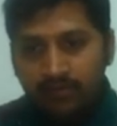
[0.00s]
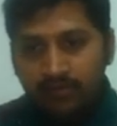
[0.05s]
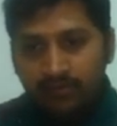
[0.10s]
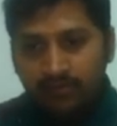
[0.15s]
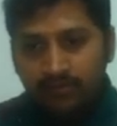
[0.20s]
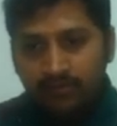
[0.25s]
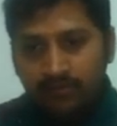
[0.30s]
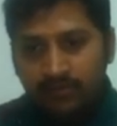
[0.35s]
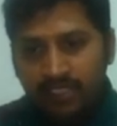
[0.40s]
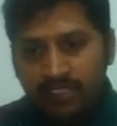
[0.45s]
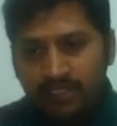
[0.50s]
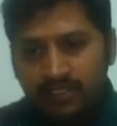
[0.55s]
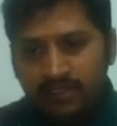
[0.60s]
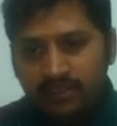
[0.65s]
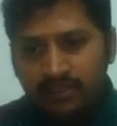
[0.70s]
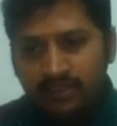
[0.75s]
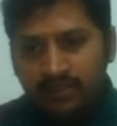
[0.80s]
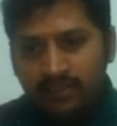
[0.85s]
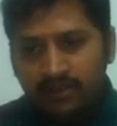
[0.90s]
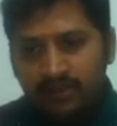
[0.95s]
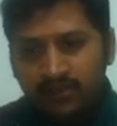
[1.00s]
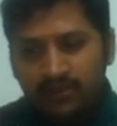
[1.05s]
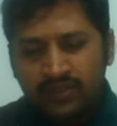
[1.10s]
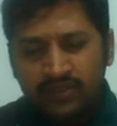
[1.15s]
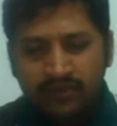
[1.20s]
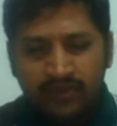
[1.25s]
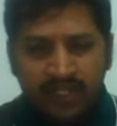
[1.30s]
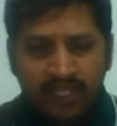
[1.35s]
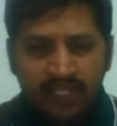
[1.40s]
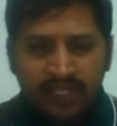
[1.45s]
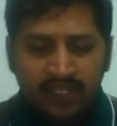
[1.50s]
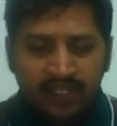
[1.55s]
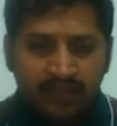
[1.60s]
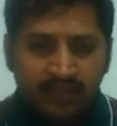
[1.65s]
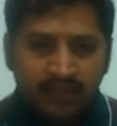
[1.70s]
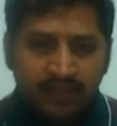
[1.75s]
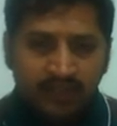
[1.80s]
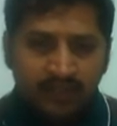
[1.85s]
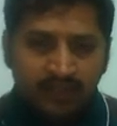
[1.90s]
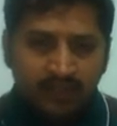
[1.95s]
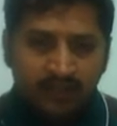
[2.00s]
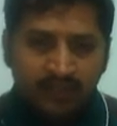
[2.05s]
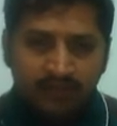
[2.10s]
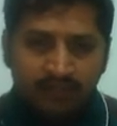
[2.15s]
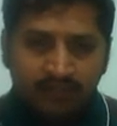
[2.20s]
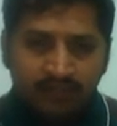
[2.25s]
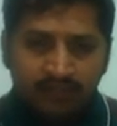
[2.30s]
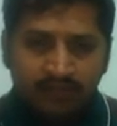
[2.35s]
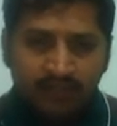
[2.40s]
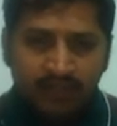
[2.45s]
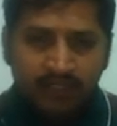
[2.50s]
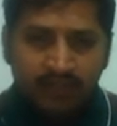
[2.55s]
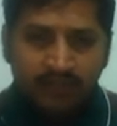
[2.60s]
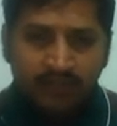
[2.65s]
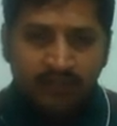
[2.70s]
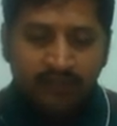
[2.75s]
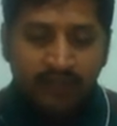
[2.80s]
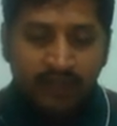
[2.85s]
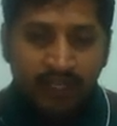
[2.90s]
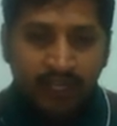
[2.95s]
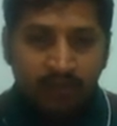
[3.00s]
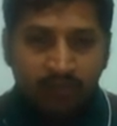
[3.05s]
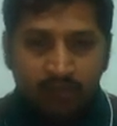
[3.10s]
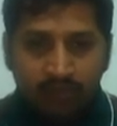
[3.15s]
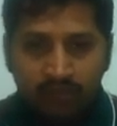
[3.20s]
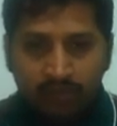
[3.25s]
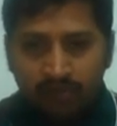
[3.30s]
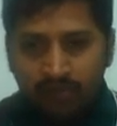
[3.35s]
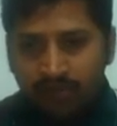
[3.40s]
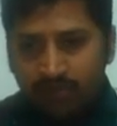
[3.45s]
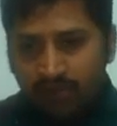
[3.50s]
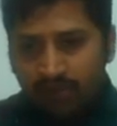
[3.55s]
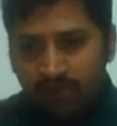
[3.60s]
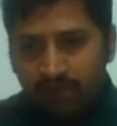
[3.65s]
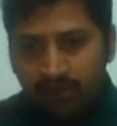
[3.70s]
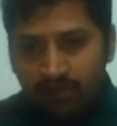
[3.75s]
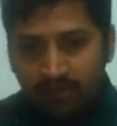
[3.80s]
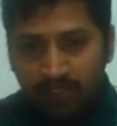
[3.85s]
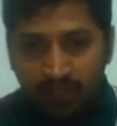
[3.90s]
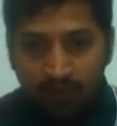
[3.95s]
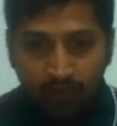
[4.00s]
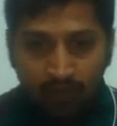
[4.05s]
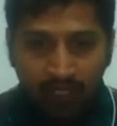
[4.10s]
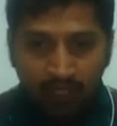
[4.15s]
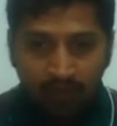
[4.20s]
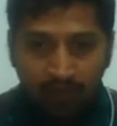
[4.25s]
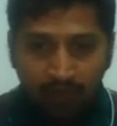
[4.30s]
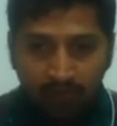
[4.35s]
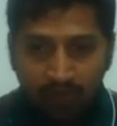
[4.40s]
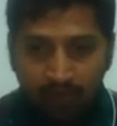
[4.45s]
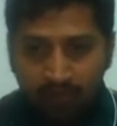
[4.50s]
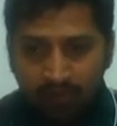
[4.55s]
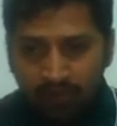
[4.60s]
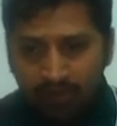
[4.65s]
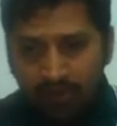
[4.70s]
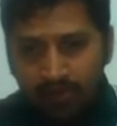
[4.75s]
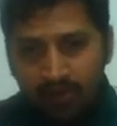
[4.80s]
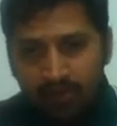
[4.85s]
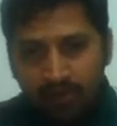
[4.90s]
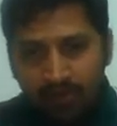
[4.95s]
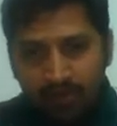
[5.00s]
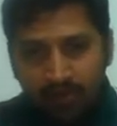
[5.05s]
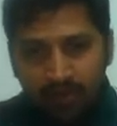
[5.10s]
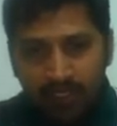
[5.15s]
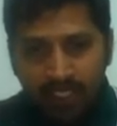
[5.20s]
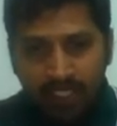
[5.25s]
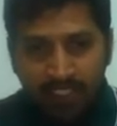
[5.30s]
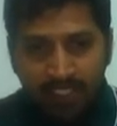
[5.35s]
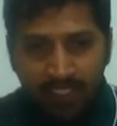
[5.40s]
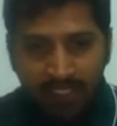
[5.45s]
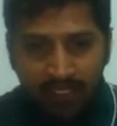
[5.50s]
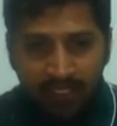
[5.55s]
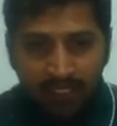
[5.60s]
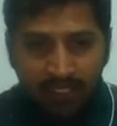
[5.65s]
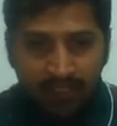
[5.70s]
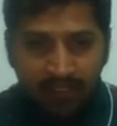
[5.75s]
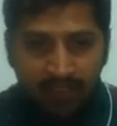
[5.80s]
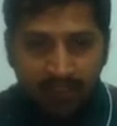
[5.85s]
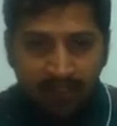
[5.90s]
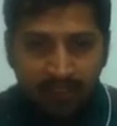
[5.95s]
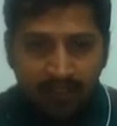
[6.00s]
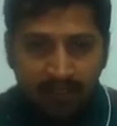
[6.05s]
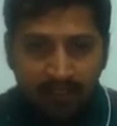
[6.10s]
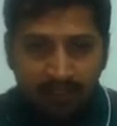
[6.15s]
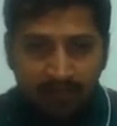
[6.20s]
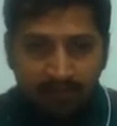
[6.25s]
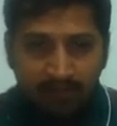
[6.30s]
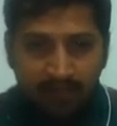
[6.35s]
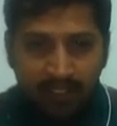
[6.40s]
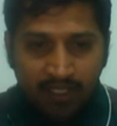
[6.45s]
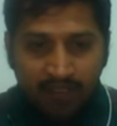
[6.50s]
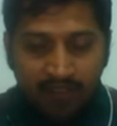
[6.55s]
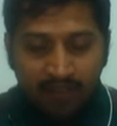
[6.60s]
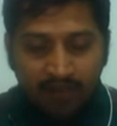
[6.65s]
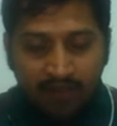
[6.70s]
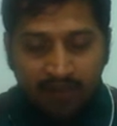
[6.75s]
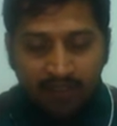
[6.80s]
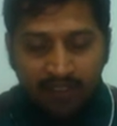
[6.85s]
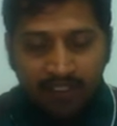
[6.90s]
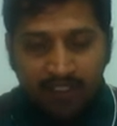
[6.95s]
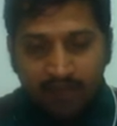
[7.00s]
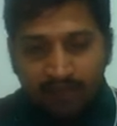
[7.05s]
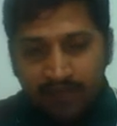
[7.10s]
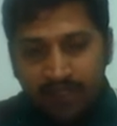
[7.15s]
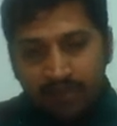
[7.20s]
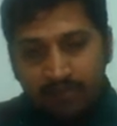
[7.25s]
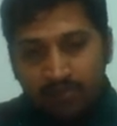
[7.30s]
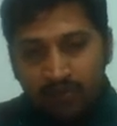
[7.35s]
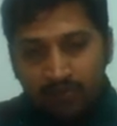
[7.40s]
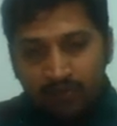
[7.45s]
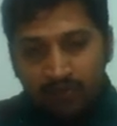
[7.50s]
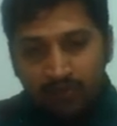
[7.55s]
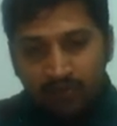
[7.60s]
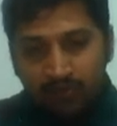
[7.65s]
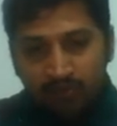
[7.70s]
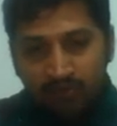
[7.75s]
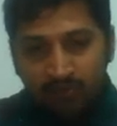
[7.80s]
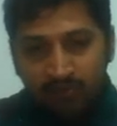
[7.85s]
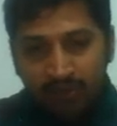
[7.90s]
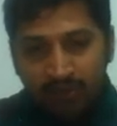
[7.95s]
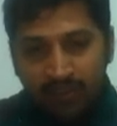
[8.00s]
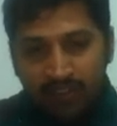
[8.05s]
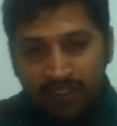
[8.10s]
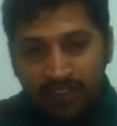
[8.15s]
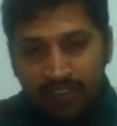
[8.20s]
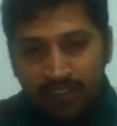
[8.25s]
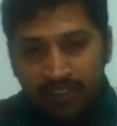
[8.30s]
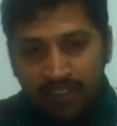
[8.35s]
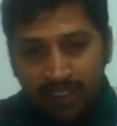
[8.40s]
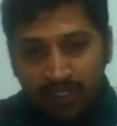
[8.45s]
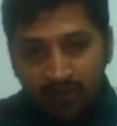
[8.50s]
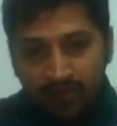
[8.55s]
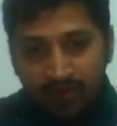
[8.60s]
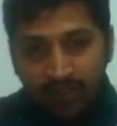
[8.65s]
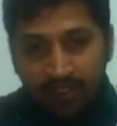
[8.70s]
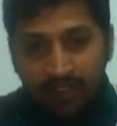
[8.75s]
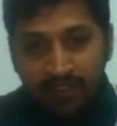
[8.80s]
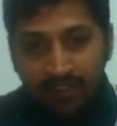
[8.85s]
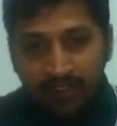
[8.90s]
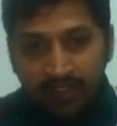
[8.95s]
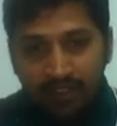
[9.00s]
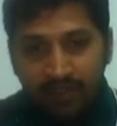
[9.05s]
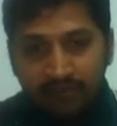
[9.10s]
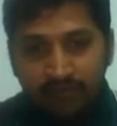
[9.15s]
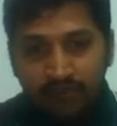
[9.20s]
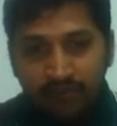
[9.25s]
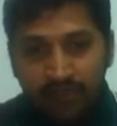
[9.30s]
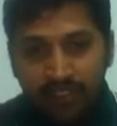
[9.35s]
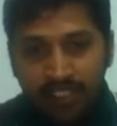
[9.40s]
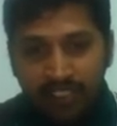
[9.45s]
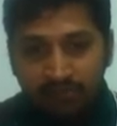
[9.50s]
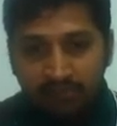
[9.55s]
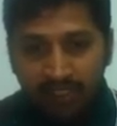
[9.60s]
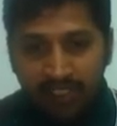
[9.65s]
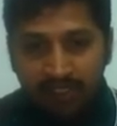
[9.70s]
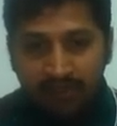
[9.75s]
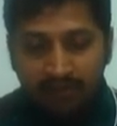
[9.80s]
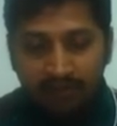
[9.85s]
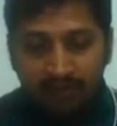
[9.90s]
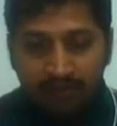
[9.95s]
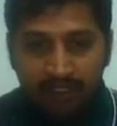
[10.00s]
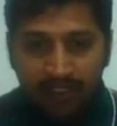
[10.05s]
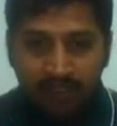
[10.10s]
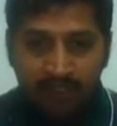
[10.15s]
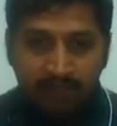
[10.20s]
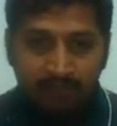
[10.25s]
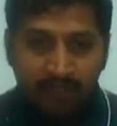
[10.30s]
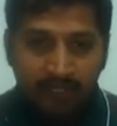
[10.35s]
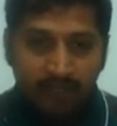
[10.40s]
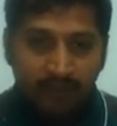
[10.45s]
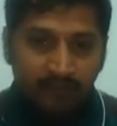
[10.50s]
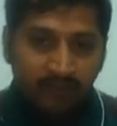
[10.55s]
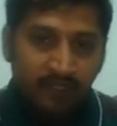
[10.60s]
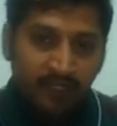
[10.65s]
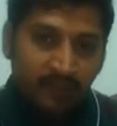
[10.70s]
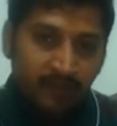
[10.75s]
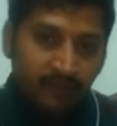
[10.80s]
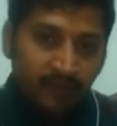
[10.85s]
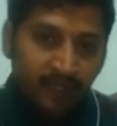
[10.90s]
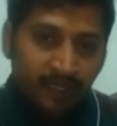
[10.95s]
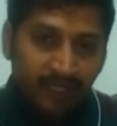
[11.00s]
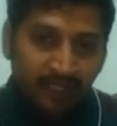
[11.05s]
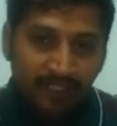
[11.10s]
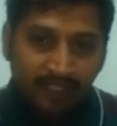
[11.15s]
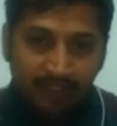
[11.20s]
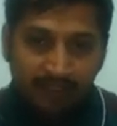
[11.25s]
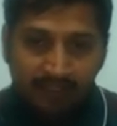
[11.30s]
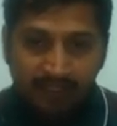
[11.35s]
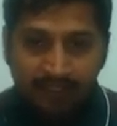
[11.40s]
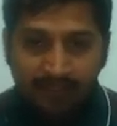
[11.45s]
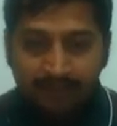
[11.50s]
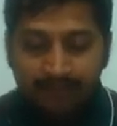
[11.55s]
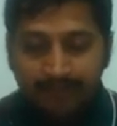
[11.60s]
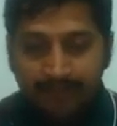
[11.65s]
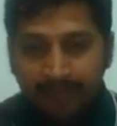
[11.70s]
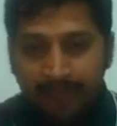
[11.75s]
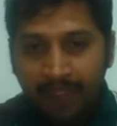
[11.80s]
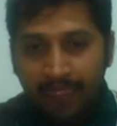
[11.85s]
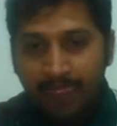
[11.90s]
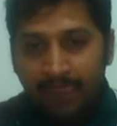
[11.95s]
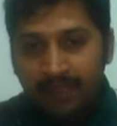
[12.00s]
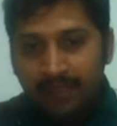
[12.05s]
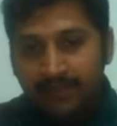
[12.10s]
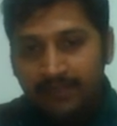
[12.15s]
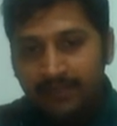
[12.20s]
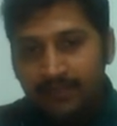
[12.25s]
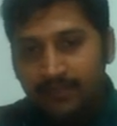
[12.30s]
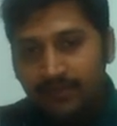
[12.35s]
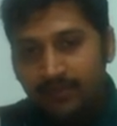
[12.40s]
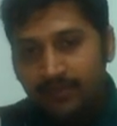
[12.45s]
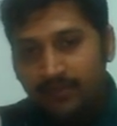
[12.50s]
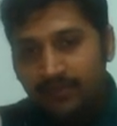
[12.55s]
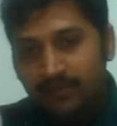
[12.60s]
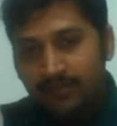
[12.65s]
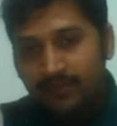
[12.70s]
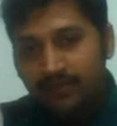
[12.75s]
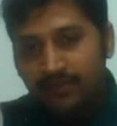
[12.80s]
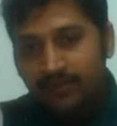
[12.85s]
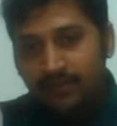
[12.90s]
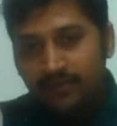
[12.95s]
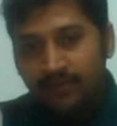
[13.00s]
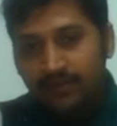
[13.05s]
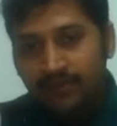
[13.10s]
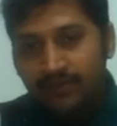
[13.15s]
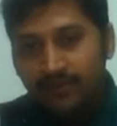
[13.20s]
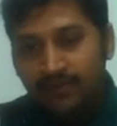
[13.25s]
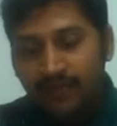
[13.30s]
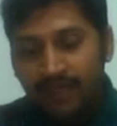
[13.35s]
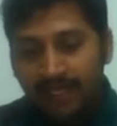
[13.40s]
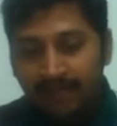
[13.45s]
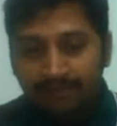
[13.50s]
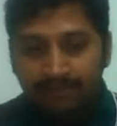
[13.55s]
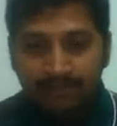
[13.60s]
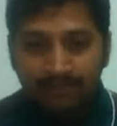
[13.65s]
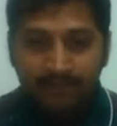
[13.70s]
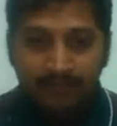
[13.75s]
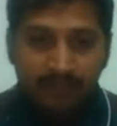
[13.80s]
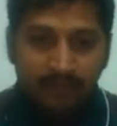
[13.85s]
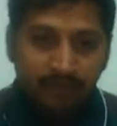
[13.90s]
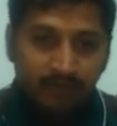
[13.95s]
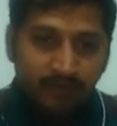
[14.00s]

this looks very funny move, the rook e1 move initially, but it's a very powerful move because it's allowing this e4 checkmate in many of the variations. So yeah, so